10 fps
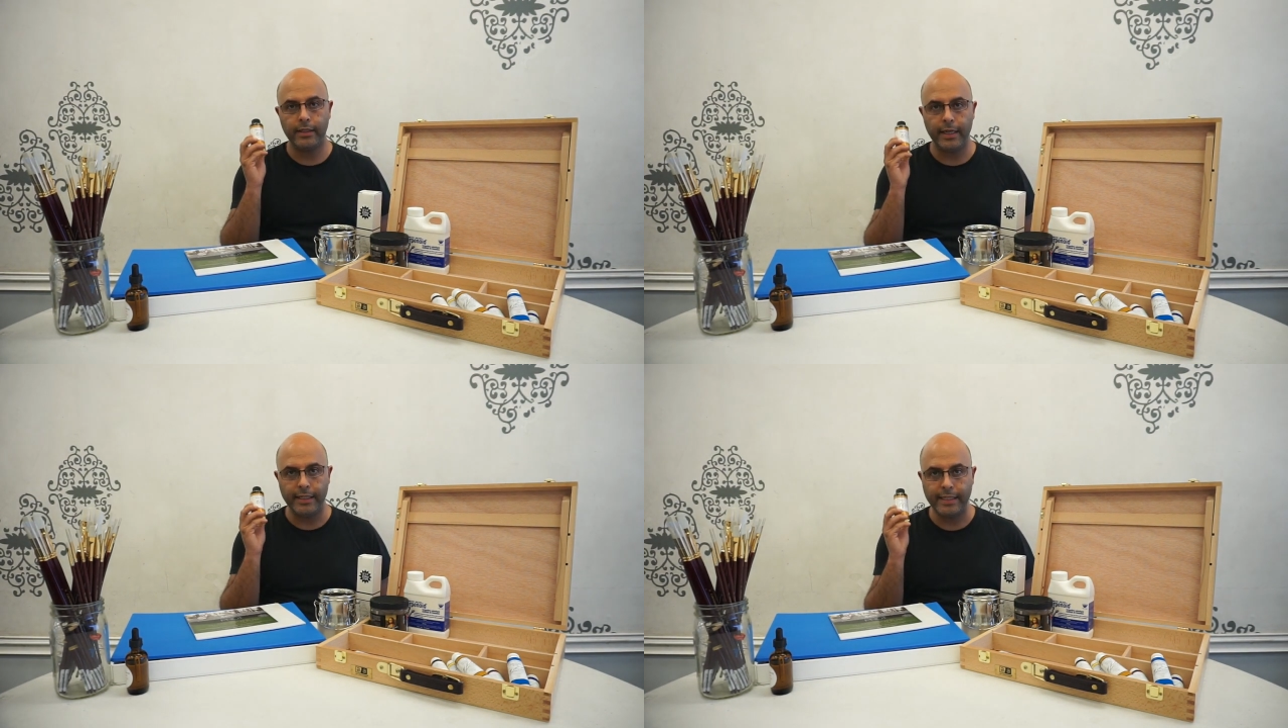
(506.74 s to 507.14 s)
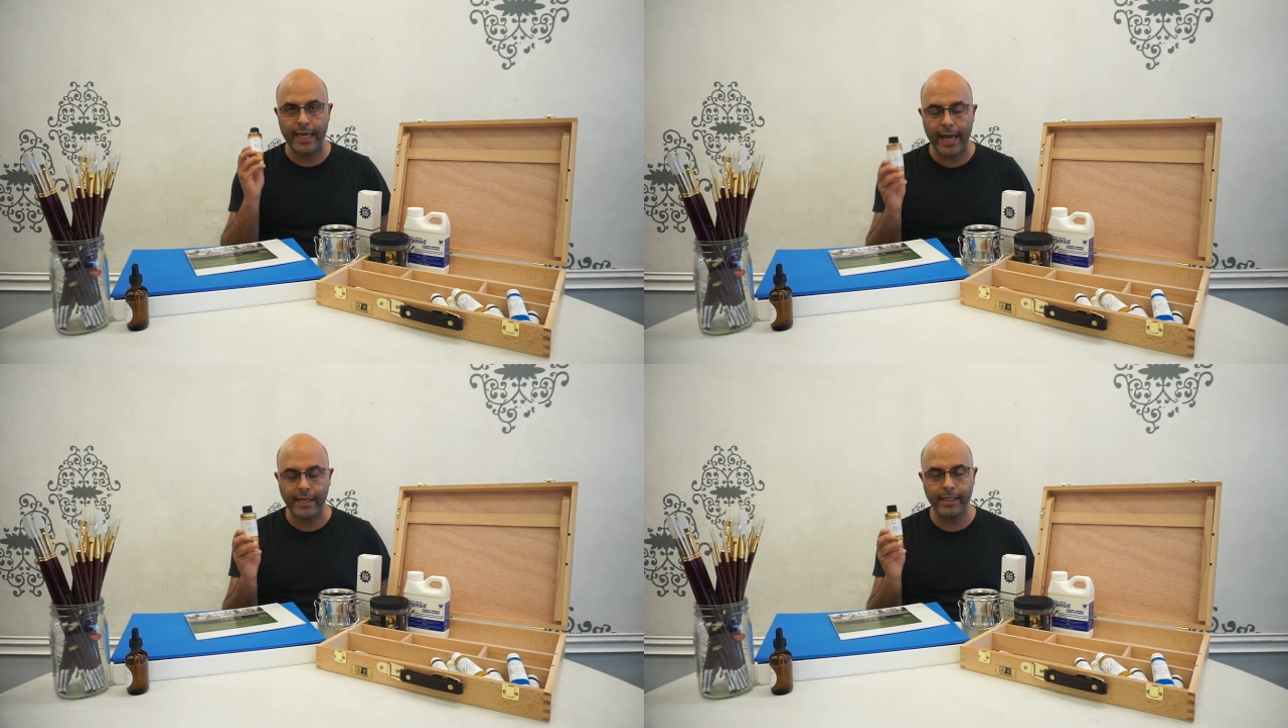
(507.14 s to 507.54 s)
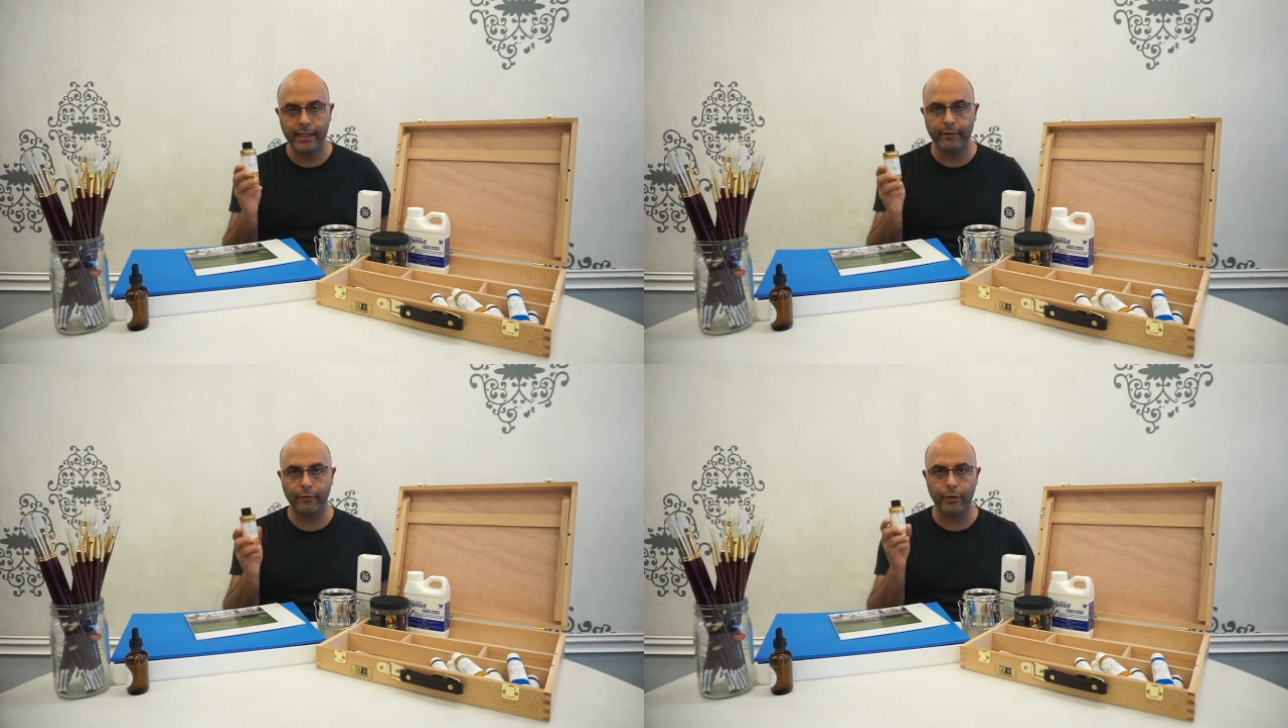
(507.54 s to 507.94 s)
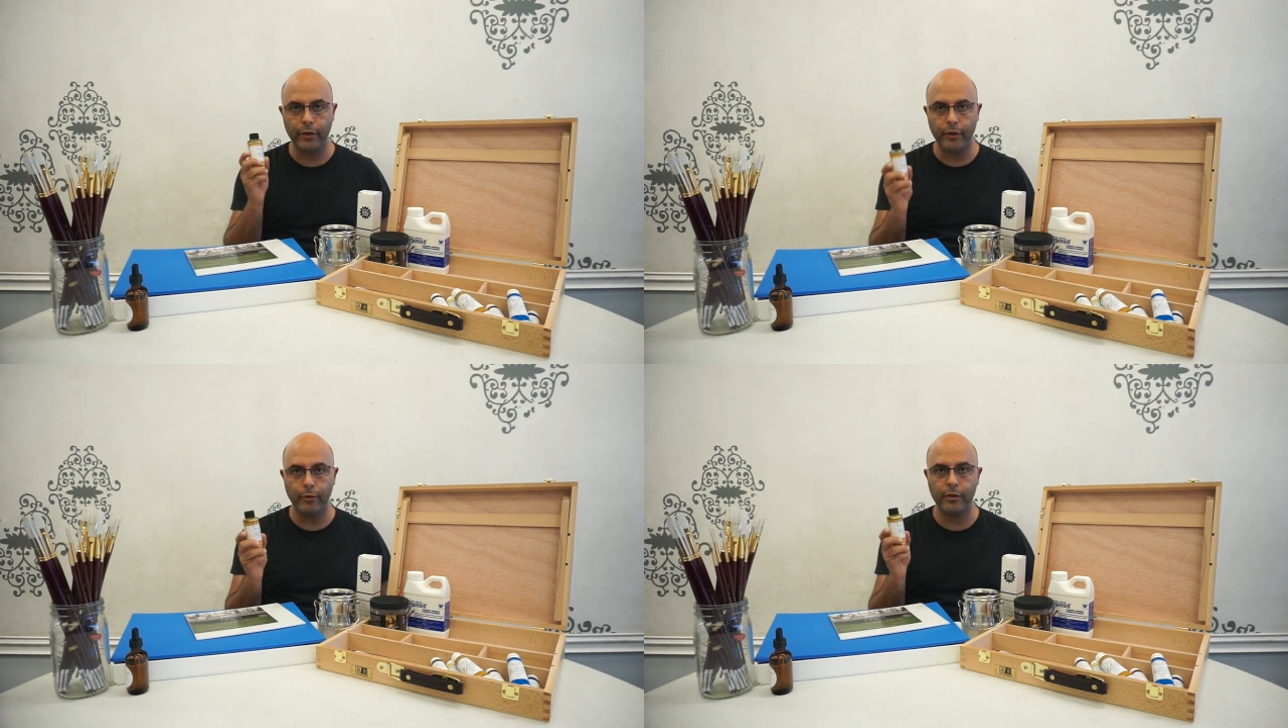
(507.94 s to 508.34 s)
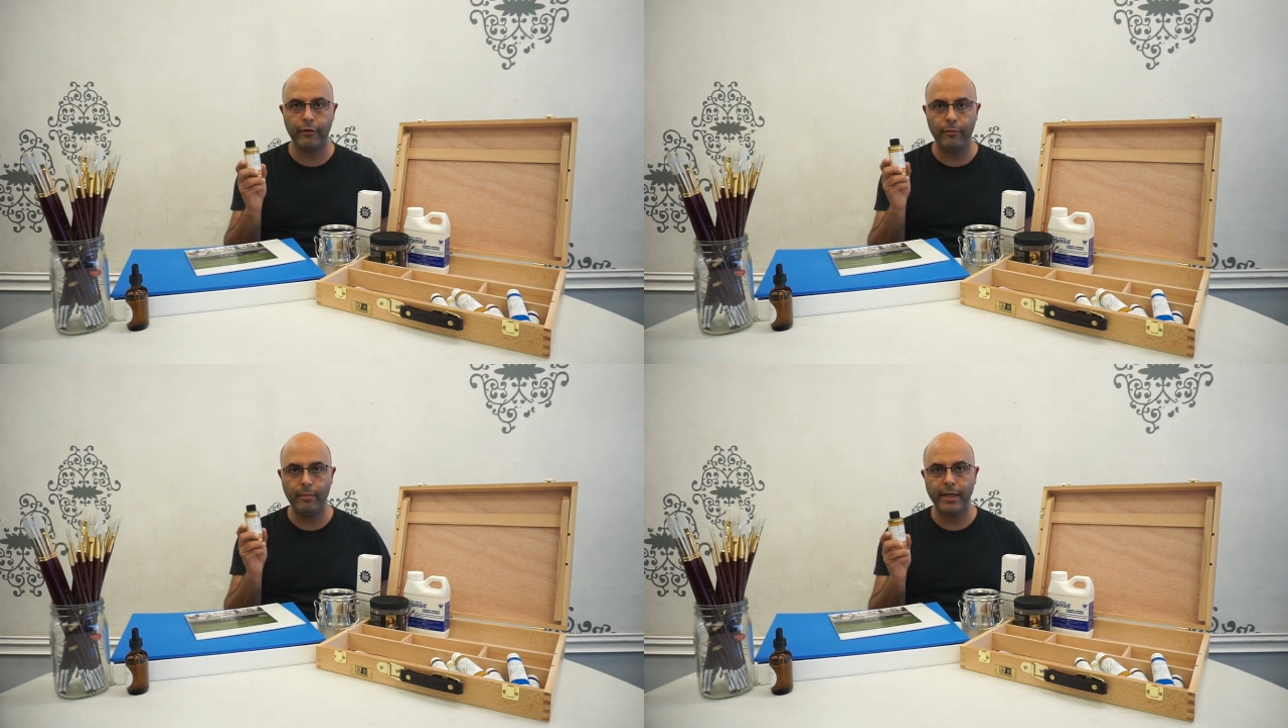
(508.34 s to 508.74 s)
intended for the use
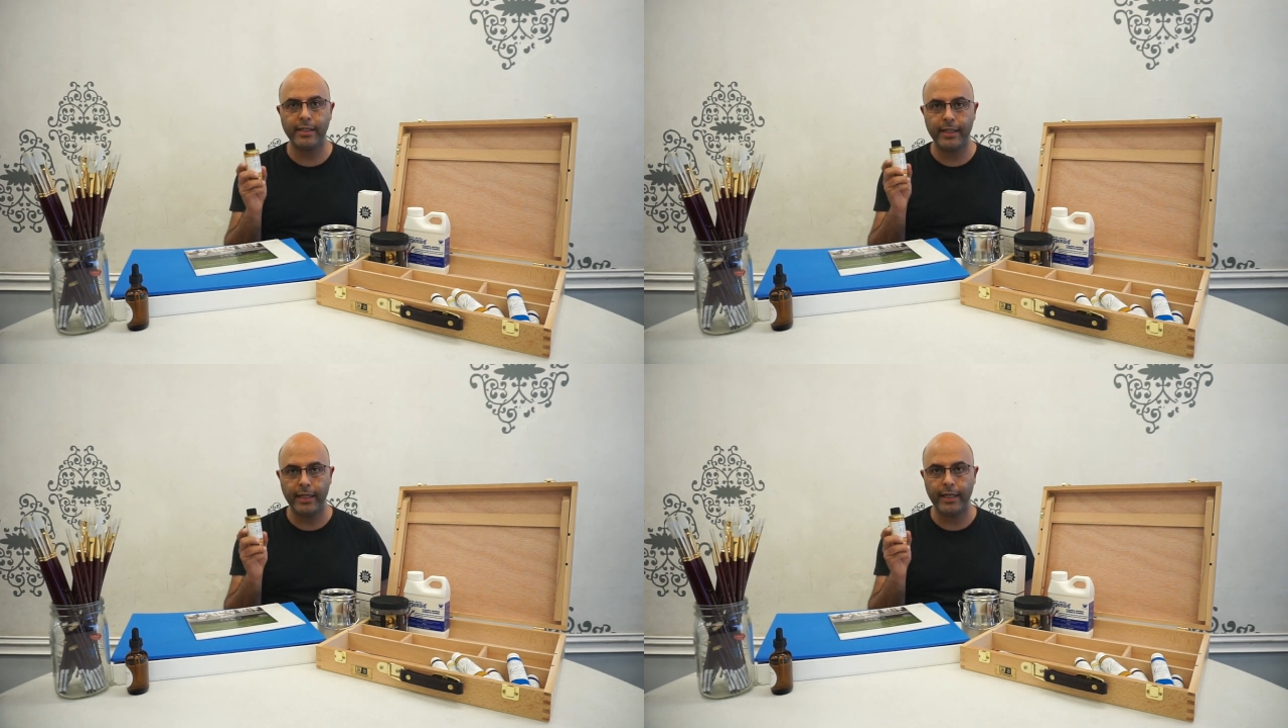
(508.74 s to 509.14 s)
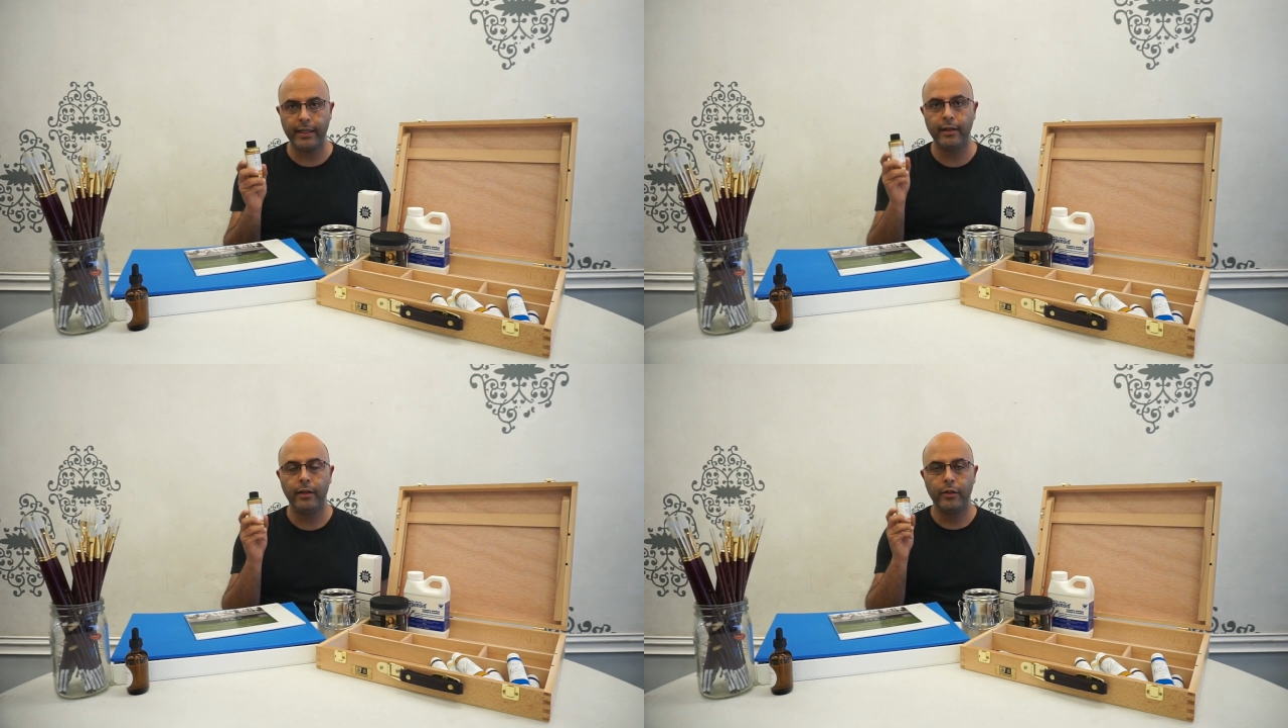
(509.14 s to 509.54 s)
of mixing in